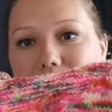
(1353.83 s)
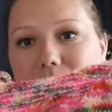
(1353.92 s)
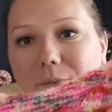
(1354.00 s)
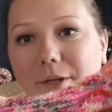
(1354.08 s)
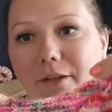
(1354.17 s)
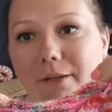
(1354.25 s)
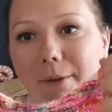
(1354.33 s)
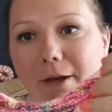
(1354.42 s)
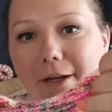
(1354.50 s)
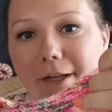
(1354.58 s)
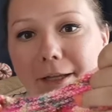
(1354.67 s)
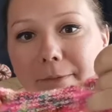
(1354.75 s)
working away on the
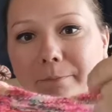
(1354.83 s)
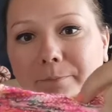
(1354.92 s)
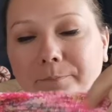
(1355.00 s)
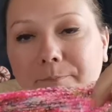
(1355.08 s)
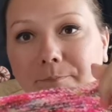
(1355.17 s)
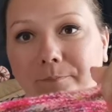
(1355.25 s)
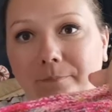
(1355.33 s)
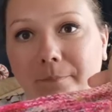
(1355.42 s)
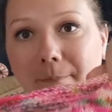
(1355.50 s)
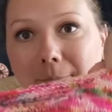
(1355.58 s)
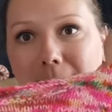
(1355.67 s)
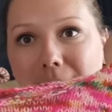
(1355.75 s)
body.
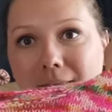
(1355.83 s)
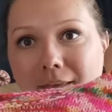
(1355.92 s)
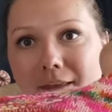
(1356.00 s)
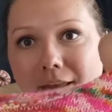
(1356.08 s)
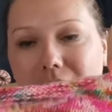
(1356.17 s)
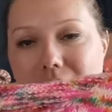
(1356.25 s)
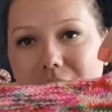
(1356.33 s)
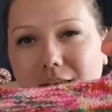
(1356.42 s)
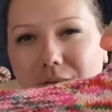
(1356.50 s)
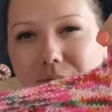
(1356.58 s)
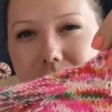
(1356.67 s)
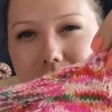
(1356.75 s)
I
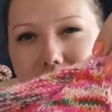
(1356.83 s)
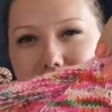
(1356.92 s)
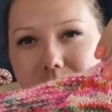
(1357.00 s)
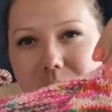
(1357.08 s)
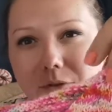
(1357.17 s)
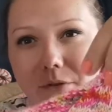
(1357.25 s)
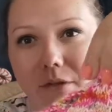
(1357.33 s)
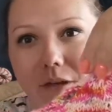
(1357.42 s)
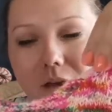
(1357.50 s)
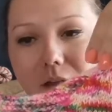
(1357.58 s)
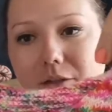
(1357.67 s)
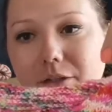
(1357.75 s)
have to do the
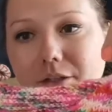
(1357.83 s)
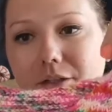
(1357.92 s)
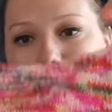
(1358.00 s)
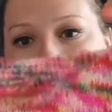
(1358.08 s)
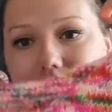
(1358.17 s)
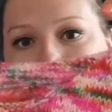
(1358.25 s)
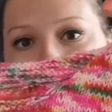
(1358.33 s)
collar,